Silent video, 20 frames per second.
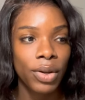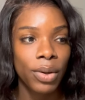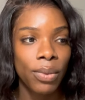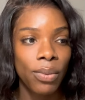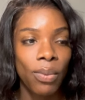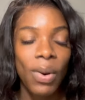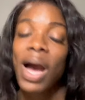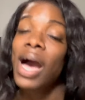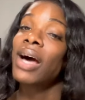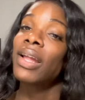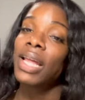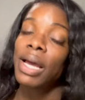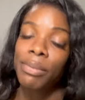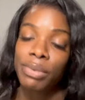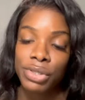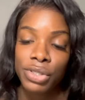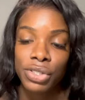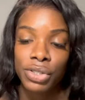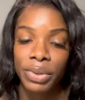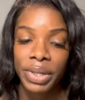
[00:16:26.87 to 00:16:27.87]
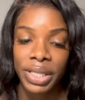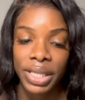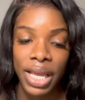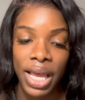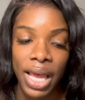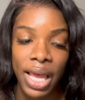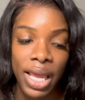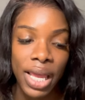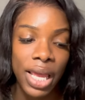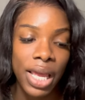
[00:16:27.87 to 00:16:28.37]
while I was doing
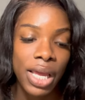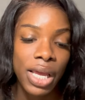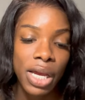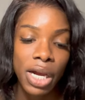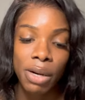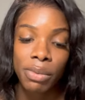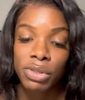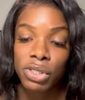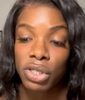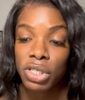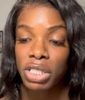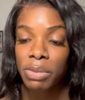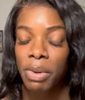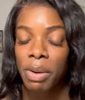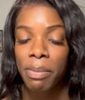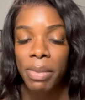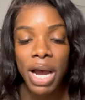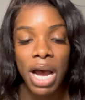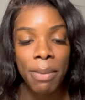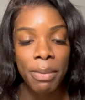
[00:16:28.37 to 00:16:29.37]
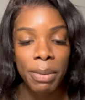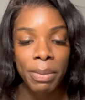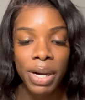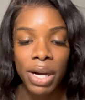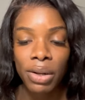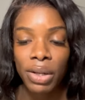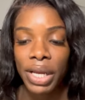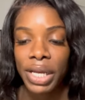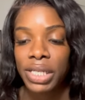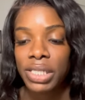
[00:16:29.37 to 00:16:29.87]
that, I was talking to my mom
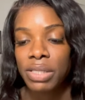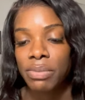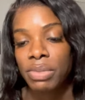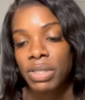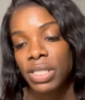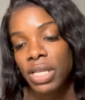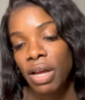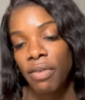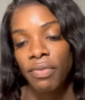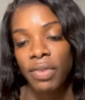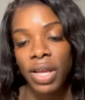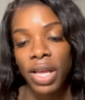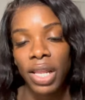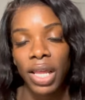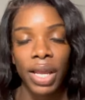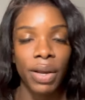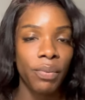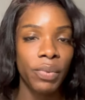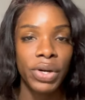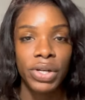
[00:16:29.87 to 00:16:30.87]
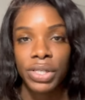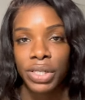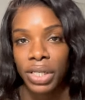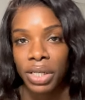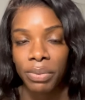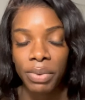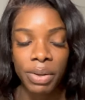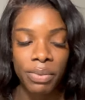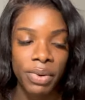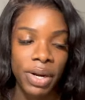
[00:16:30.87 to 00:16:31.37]
about like some stuff that like we're
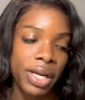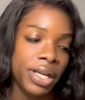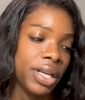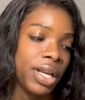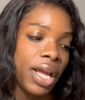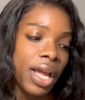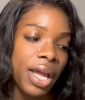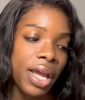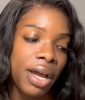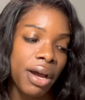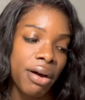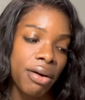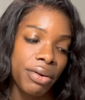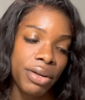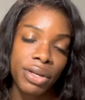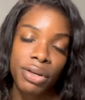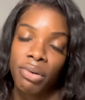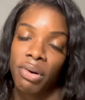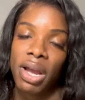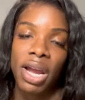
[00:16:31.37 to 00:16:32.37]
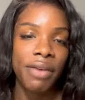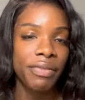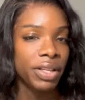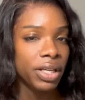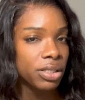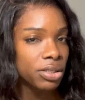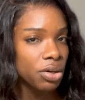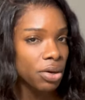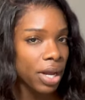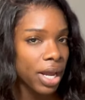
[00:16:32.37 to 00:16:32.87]
dealing with right now. You know,
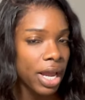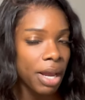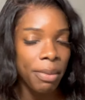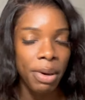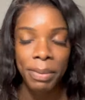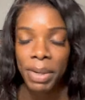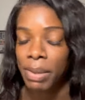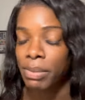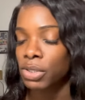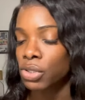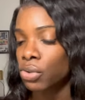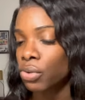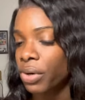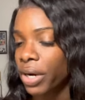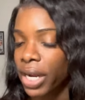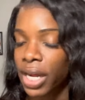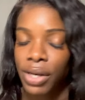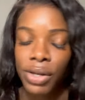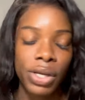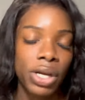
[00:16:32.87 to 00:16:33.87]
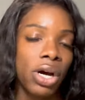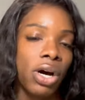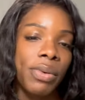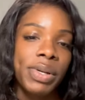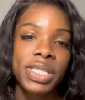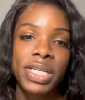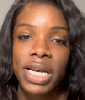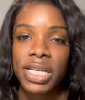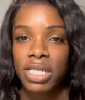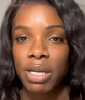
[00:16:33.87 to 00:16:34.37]
everything is okay. My mom is doing great. I know y'all
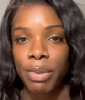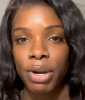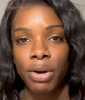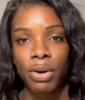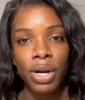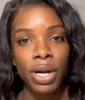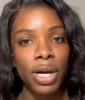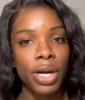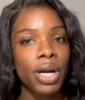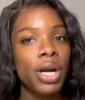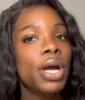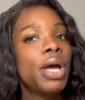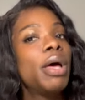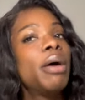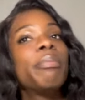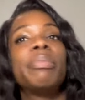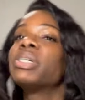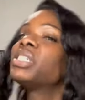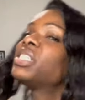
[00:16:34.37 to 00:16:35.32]
always ask about her, but